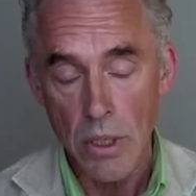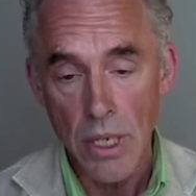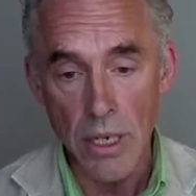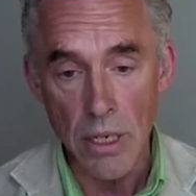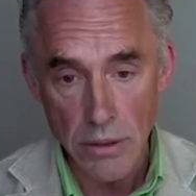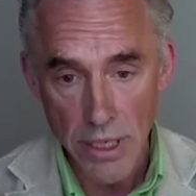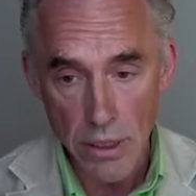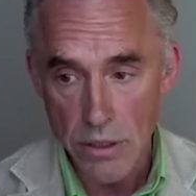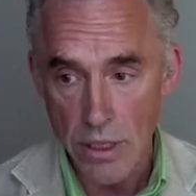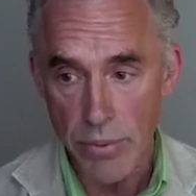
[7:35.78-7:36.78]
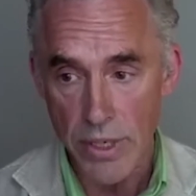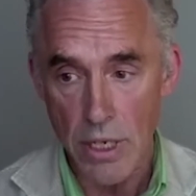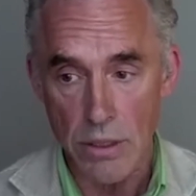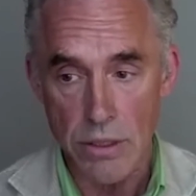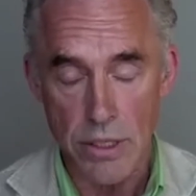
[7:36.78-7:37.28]
And I'll tell you something
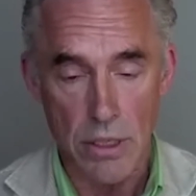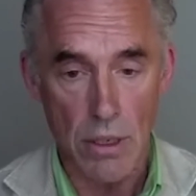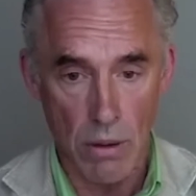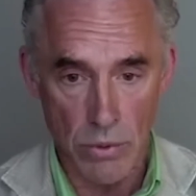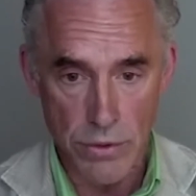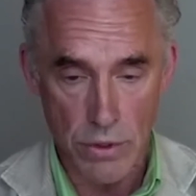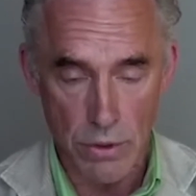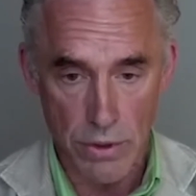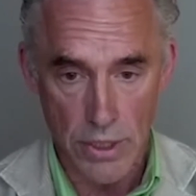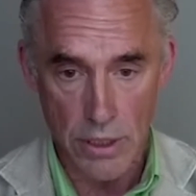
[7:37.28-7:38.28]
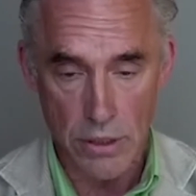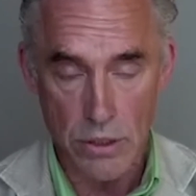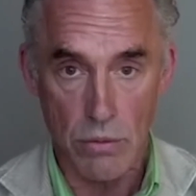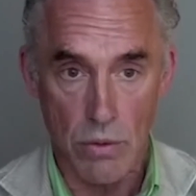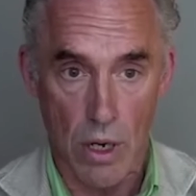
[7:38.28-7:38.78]
else that almost all the kids
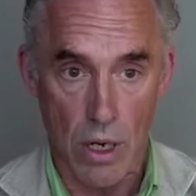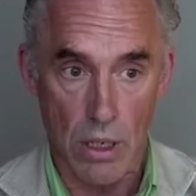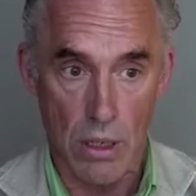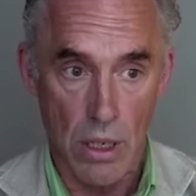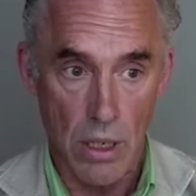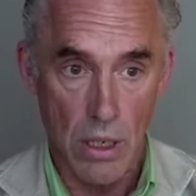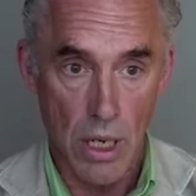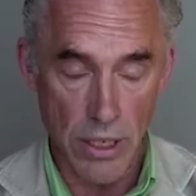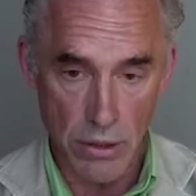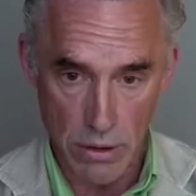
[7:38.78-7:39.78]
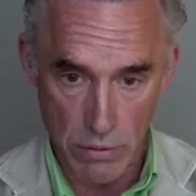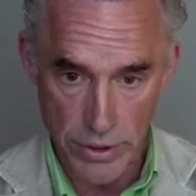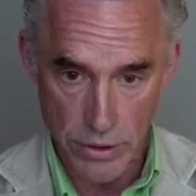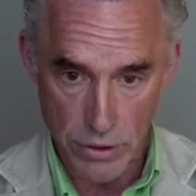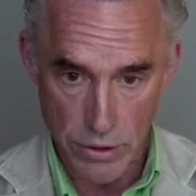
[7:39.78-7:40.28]
who are undergoing
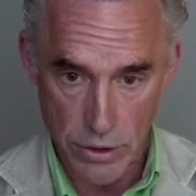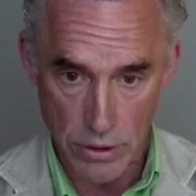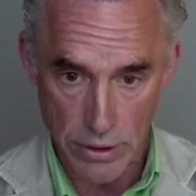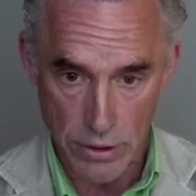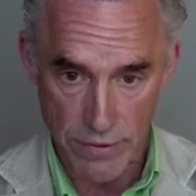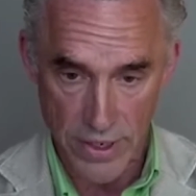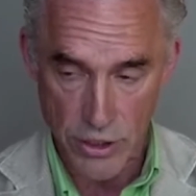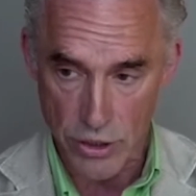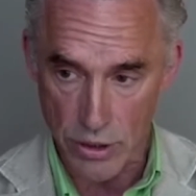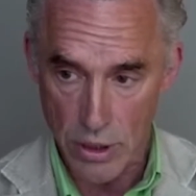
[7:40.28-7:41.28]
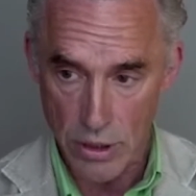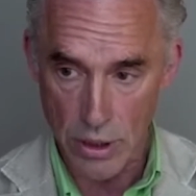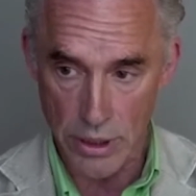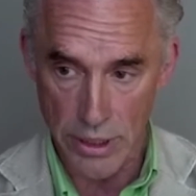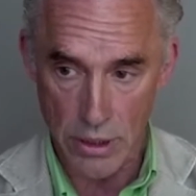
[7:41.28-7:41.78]
surgical intervention, the
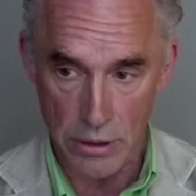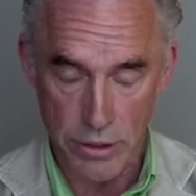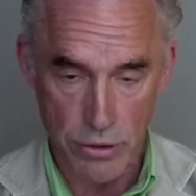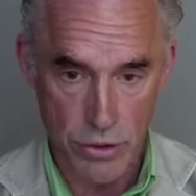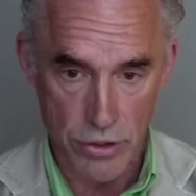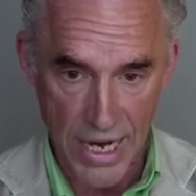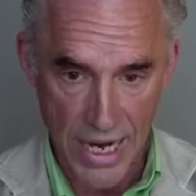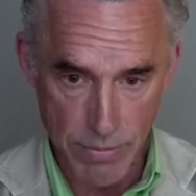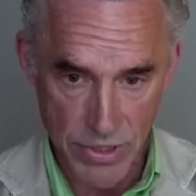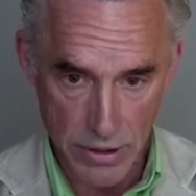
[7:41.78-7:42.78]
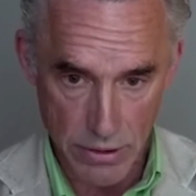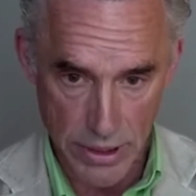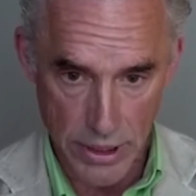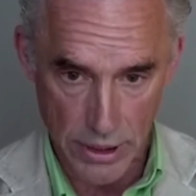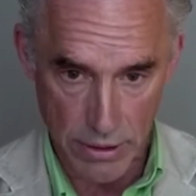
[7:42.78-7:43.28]
clinical literature is absolutely
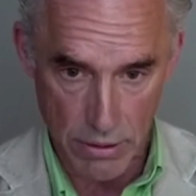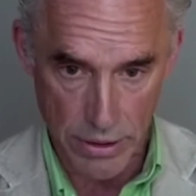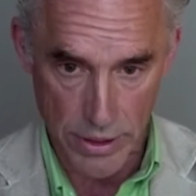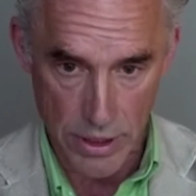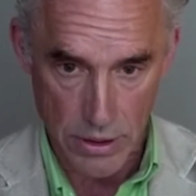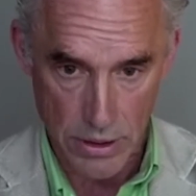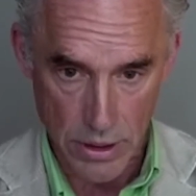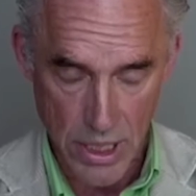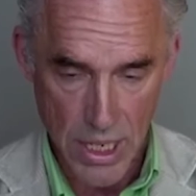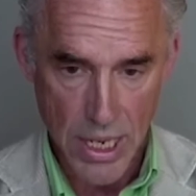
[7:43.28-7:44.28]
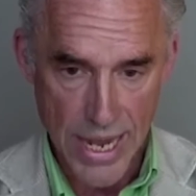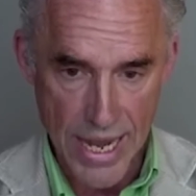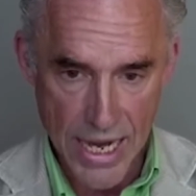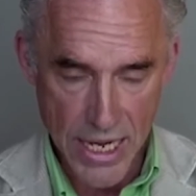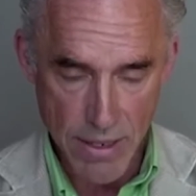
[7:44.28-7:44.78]
clear on this.
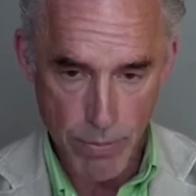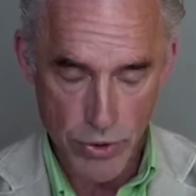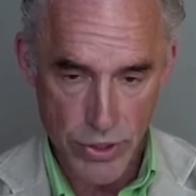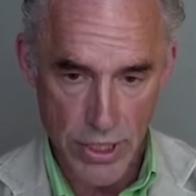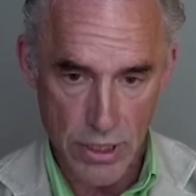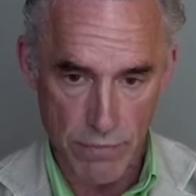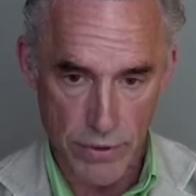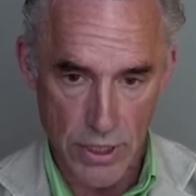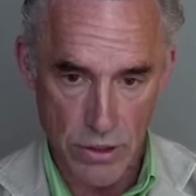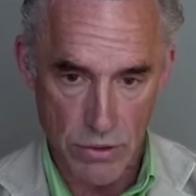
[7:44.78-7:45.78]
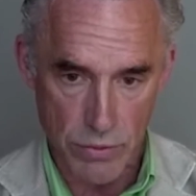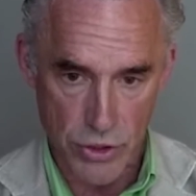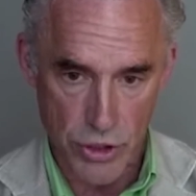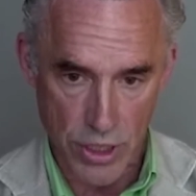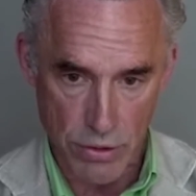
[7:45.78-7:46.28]
80% of kids with
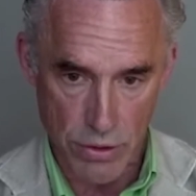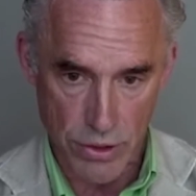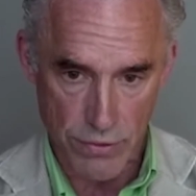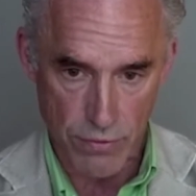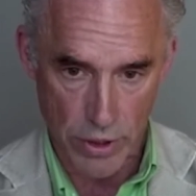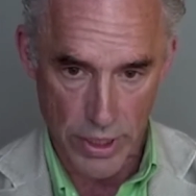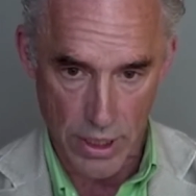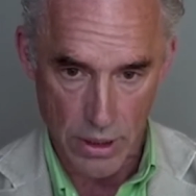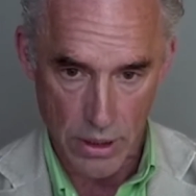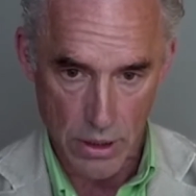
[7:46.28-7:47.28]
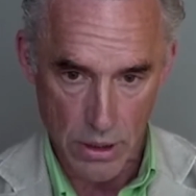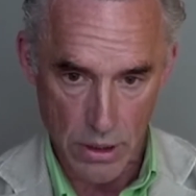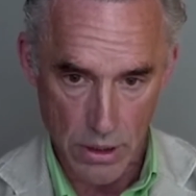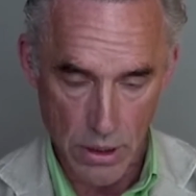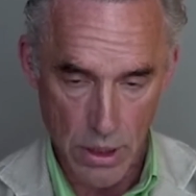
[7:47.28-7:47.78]
gender dysphoria
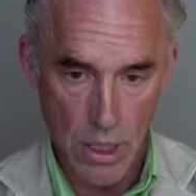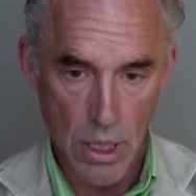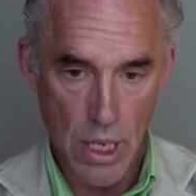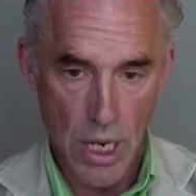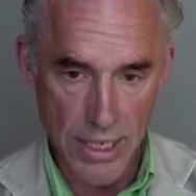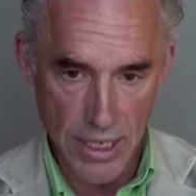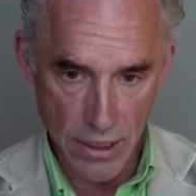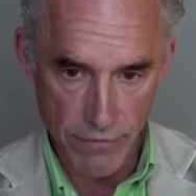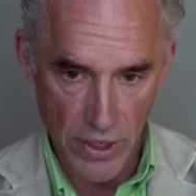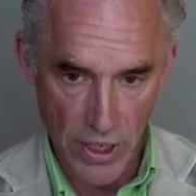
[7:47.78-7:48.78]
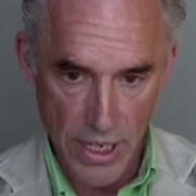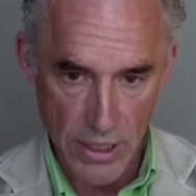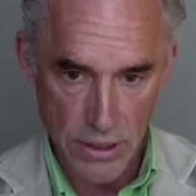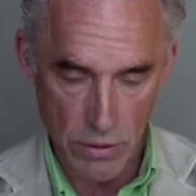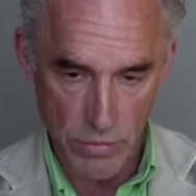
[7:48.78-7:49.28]
identify
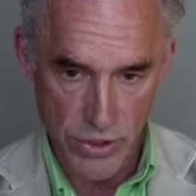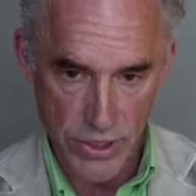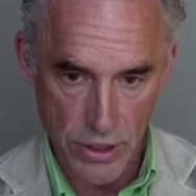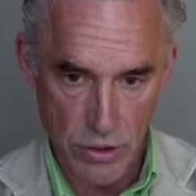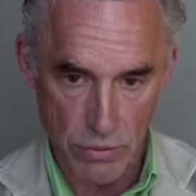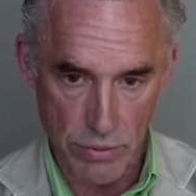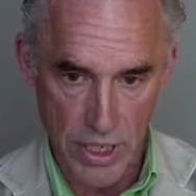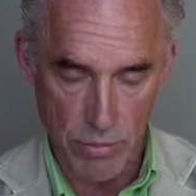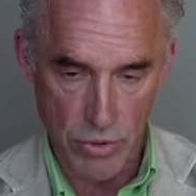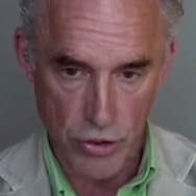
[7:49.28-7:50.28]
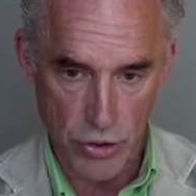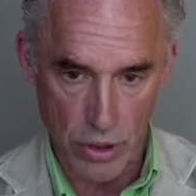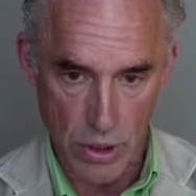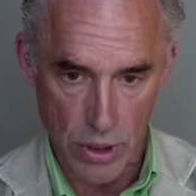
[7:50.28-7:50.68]
as homosexual when they mature.